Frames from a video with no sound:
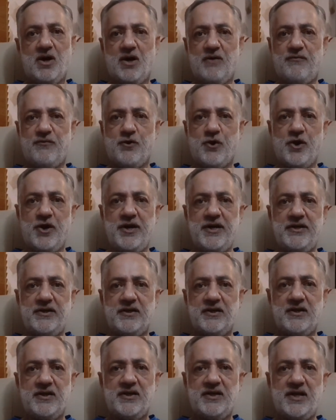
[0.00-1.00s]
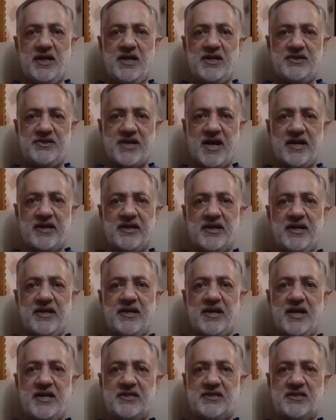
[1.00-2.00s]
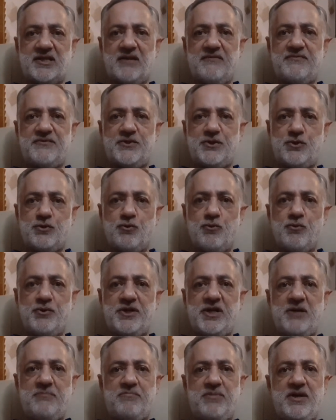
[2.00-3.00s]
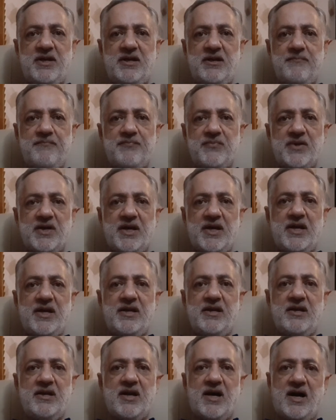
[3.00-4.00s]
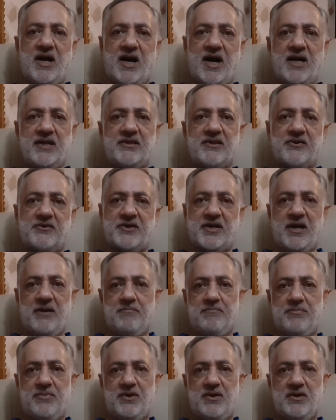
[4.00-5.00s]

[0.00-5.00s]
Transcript: avoid entangling itself too deeply in either camp,